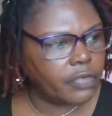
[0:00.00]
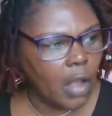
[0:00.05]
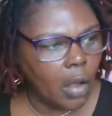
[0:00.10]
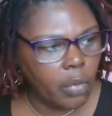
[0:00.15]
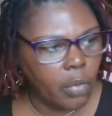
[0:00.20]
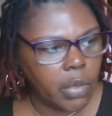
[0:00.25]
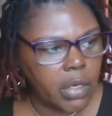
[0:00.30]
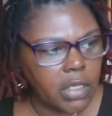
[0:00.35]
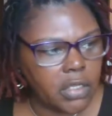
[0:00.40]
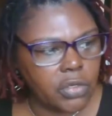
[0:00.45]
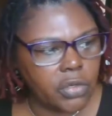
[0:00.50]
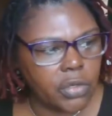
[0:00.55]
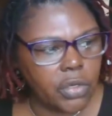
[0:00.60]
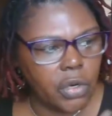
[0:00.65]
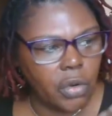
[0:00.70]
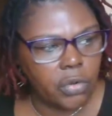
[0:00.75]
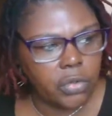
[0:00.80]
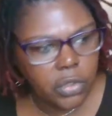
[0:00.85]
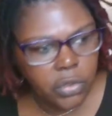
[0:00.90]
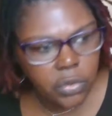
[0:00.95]
y'all want to do it
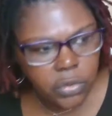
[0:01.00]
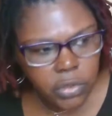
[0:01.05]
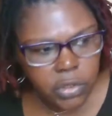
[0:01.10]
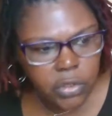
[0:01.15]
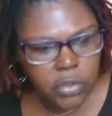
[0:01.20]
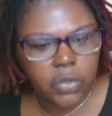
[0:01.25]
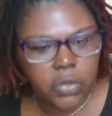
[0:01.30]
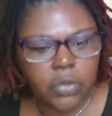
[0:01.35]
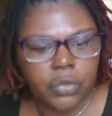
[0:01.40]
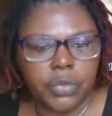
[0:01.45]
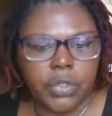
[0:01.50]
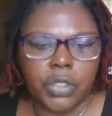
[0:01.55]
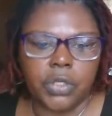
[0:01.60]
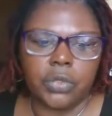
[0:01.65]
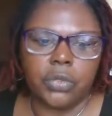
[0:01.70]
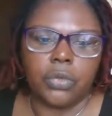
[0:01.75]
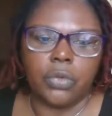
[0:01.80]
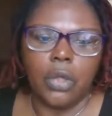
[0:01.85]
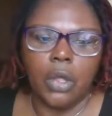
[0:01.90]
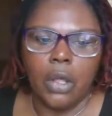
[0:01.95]
on YouTube
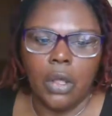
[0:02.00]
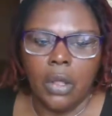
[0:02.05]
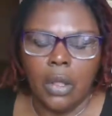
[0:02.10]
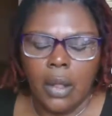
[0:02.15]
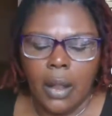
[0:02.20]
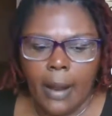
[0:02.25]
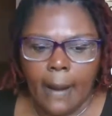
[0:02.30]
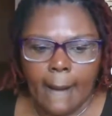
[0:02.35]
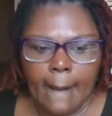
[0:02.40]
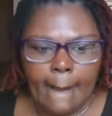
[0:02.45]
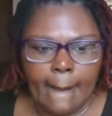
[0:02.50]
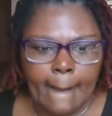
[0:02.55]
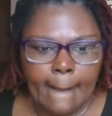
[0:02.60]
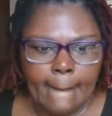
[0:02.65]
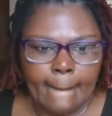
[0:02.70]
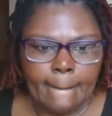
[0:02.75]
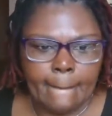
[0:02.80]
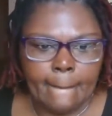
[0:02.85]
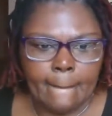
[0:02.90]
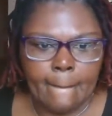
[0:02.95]
to
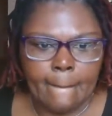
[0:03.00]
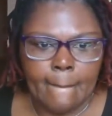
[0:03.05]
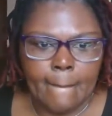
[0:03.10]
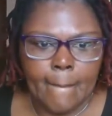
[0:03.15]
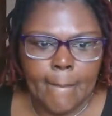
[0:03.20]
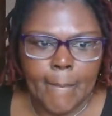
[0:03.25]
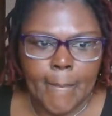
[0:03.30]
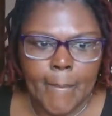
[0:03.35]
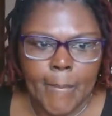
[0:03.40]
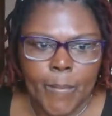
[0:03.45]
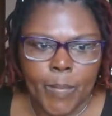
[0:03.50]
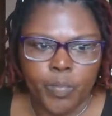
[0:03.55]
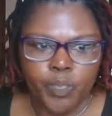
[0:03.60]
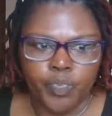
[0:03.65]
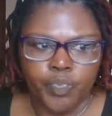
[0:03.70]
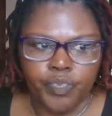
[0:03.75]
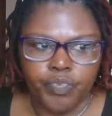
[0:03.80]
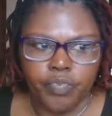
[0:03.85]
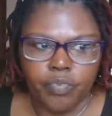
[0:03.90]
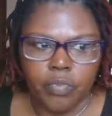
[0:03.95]
um,
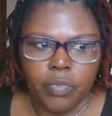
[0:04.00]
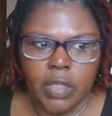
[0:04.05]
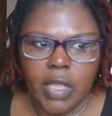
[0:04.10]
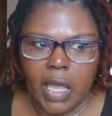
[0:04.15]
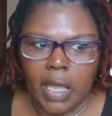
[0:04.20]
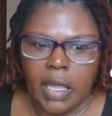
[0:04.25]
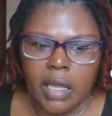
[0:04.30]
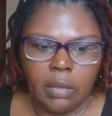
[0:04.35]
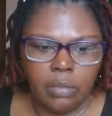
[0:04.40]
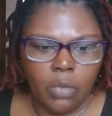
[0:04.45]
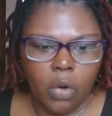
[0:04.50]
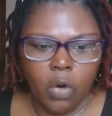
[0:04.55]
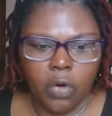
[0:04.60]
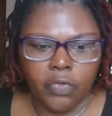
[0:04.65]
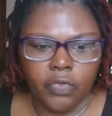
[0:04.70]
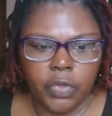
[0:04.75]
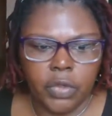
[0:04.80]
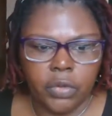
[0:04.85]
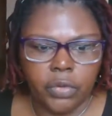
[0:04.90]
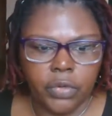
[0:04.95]
gain more
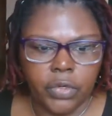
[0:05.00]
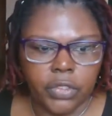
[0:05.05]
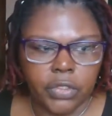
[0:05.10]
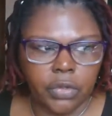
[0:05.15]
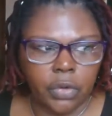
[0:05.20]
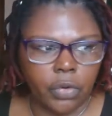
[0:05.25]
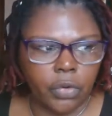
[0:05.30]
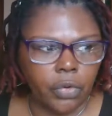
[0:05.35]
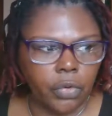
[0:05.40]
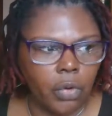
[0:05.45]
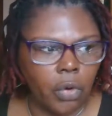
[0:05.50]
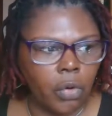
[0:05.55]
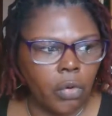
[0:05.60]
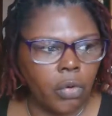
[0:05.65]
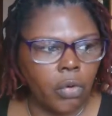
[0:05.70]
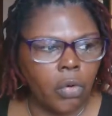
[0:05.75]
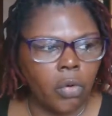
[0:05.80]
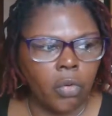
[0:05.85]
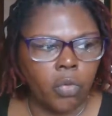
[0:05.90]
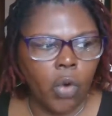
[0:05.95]
viewers or, or,
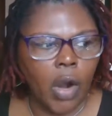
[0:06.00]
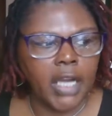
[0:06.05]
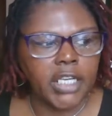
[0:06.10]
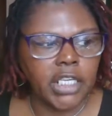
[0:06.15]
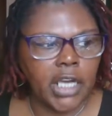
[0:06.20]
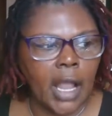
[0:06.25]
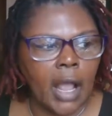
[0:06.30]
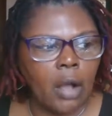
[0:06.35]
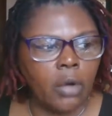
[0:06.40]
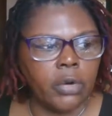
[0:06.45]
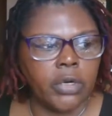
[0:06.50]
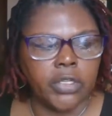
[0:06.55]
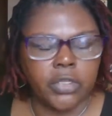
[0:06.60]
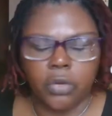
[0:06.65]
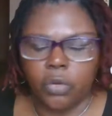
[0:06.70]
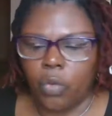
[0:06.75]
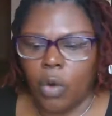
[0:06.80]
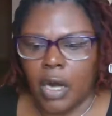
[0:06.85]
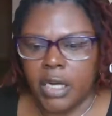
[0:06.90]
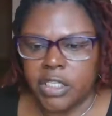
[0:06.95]
or watch hours or
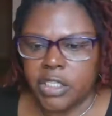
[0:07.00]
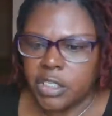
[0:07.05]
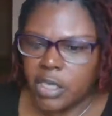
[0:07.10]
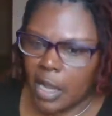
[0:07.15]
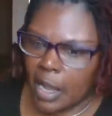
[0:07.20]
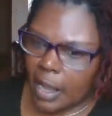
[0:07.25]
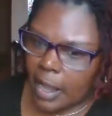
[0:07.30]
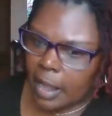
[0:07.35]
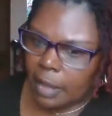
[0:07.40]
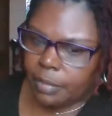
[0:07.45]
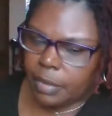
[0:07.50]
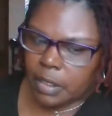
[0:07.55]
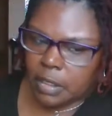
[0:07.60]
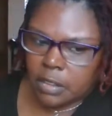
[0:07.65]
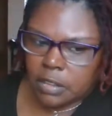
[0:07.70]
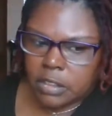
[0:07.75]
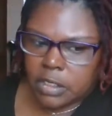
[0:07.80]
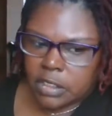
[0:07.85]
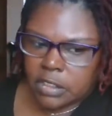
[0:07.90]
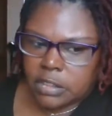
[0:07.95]
watch time,
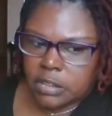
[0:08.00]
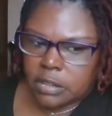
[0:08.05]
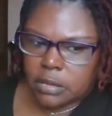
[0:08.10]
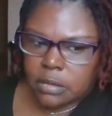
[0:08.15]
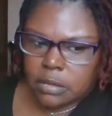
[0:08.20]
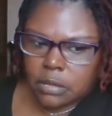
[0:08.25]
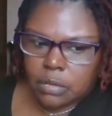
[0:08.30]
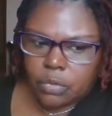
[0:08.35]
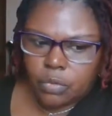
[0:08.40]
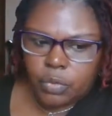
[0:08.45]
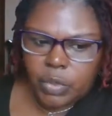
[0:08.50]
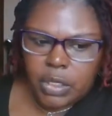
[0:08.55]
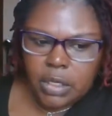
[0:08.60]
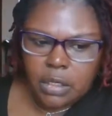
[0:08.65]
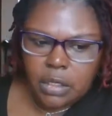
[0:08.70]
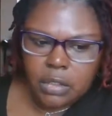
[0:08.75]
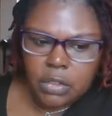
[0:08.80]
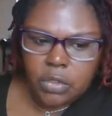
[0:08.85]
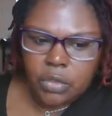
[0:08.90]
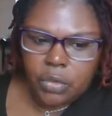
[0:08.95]
it just, we
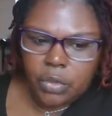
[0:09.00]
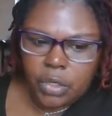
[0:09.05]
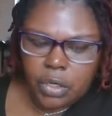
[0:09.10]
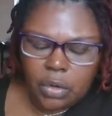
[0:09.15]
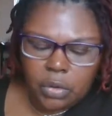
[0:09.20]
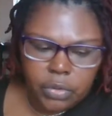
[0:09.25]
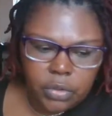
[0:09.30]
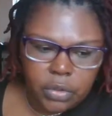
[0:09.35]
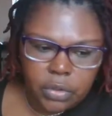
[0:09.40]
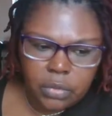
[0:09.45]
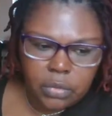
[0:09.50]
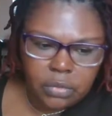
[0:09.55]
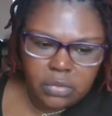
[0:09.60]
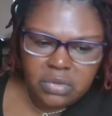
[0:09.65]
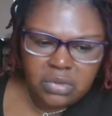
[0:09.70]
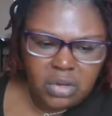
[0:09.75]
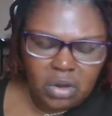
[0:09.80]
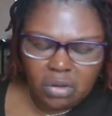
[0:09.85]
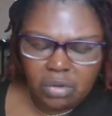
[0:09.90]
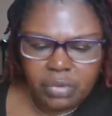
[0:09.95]
can do it on,
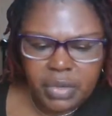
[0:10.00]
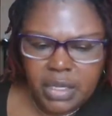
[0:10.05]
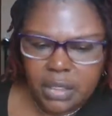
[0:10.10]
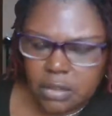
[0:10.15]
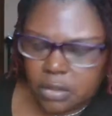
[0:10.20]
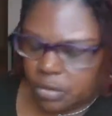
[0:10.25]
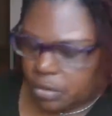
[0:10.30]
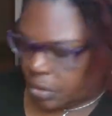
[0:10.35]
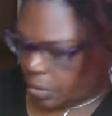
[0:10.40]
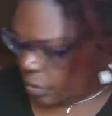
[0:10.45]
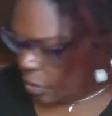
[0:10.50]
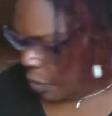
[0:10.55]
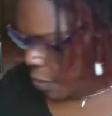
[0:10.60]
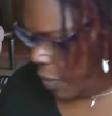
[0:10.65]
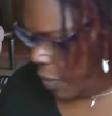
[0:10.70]
you know, we can do it on your